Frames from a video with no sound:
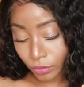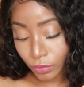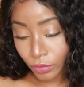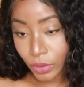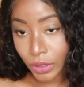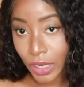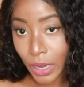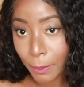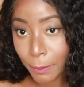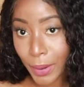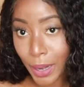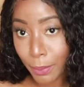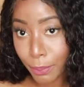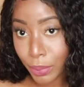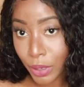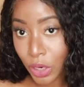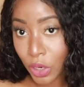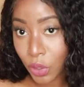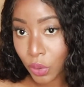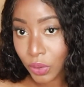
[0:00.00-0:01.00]
get my
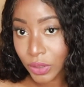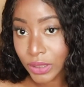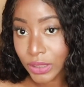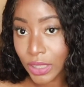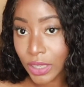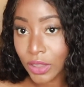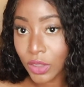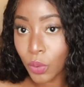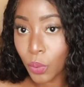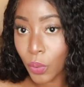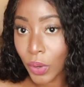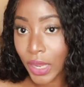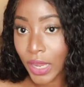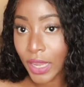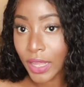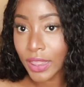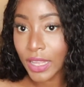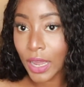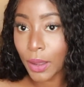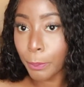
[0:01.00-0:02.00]
brows the
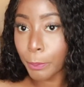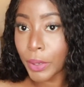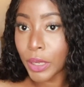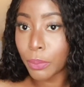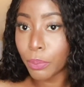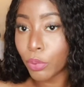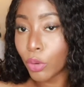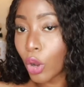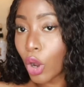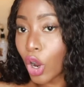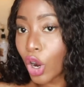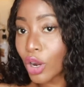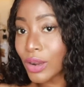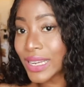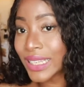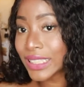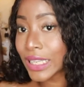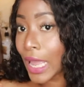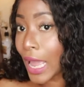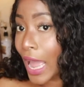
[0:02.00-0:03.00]
way that people
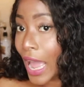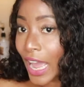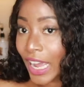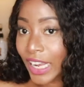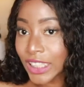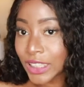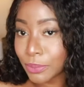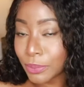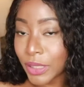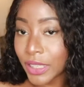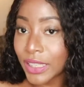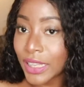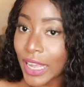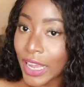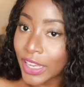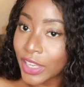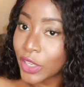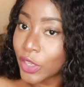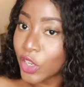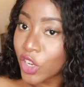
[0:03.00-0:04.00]
always ask me,
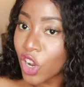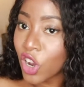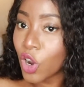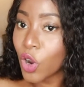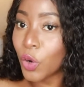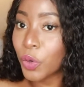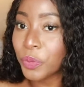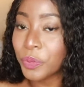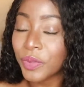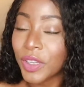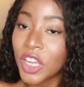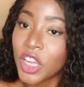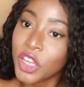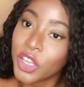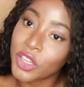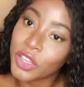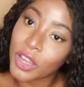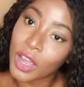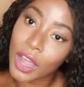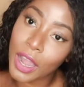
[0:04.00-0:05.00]
like, yo,
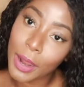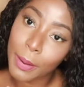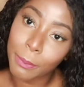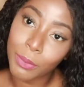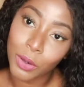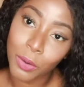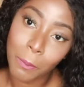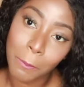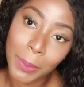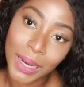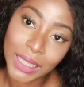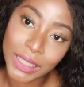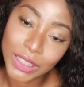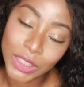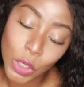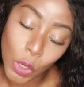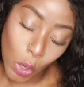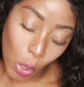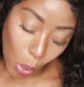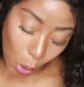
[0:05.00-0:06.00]
your eyebrow bad
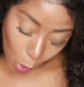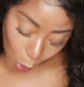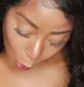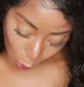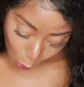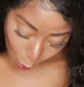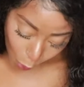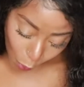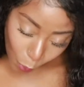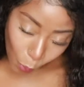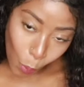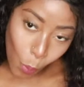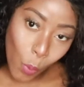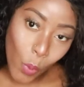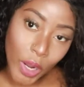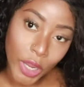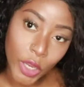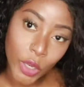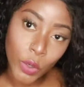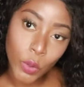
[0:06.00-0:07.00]
enough,
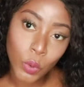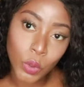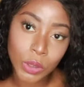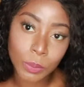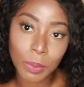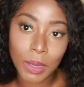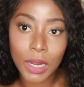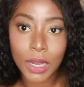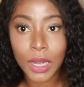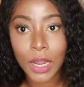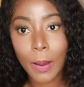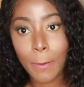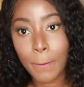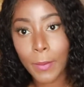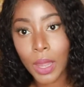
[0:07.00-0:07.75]
what you use pan them,